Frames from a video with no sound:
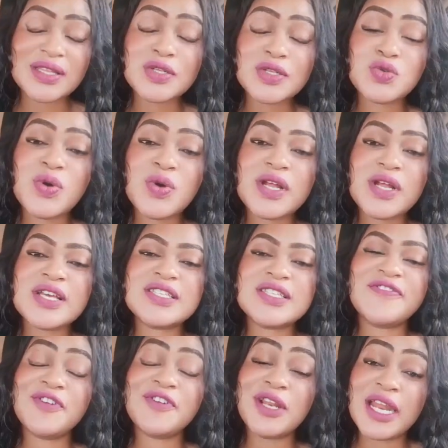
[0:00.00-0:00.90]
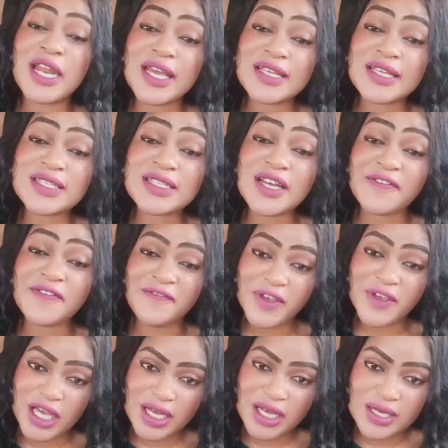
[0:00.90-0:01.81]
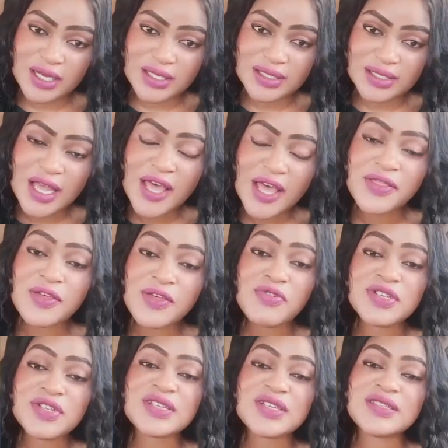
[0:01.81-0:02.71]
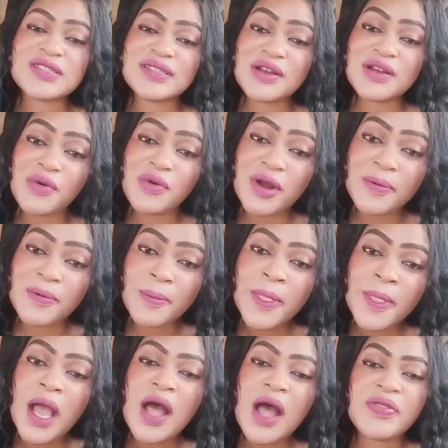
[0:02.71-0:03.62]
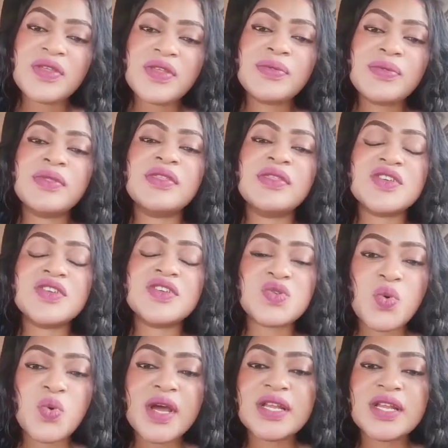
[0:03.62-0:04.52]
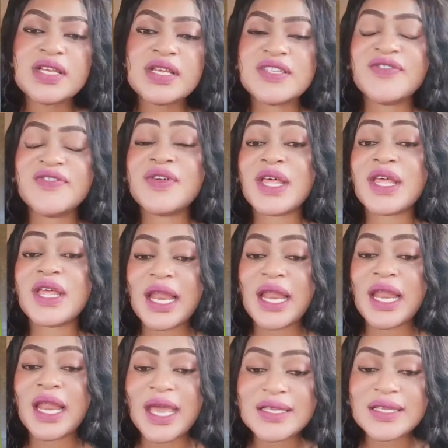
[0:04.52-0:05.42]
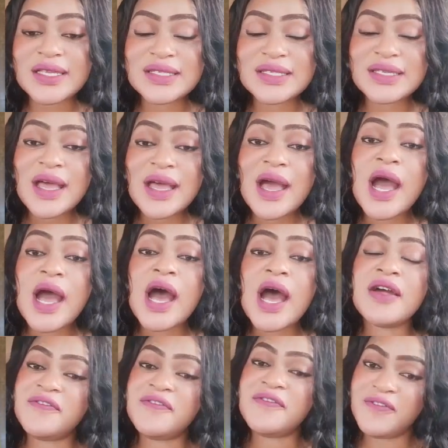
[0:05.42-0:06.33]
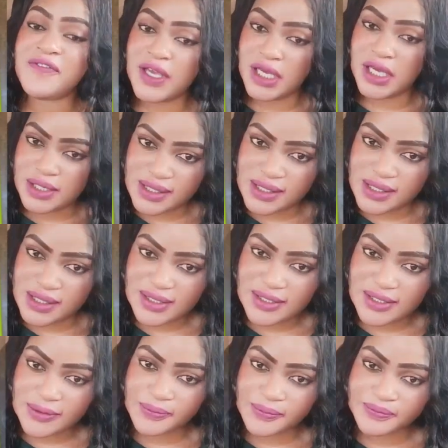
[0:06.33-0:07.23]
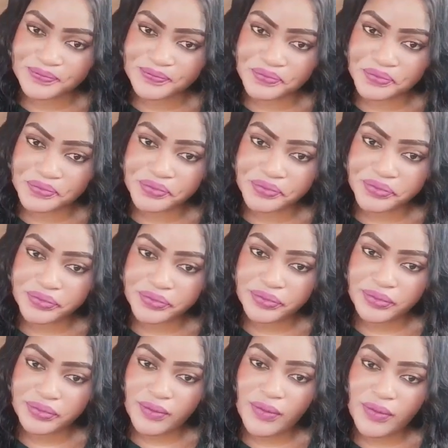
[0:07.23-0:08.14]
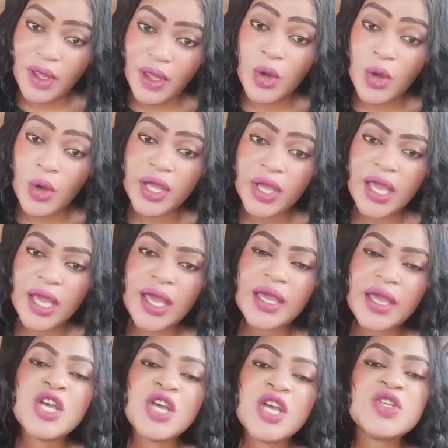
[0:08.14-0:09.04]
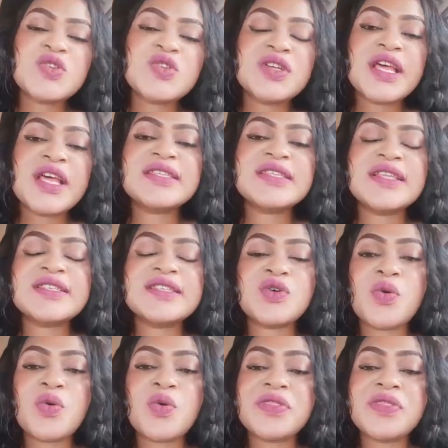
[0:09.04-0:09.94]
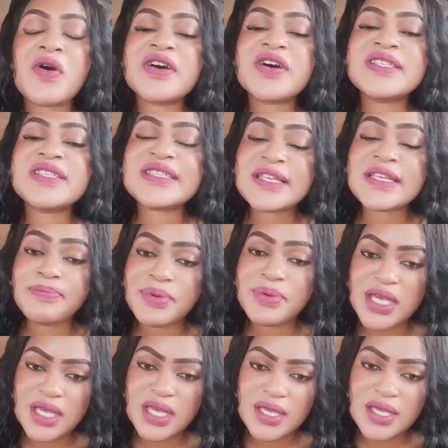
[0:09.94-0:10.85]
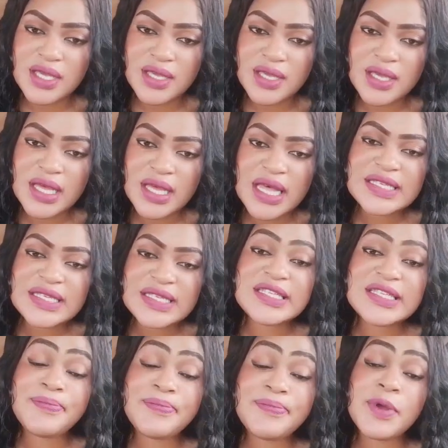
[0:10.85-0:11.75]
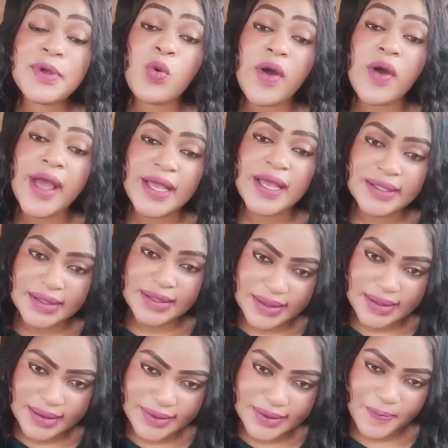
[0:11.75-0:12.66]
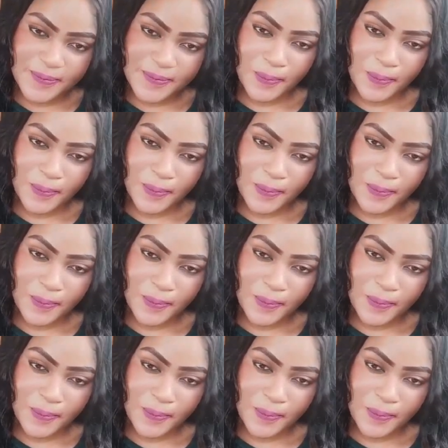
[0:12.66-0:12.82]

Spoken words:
That one is for legs and fingers. There is a serum, and then this one is for the legs and fingers. Okay, so next let's go with our sepi white.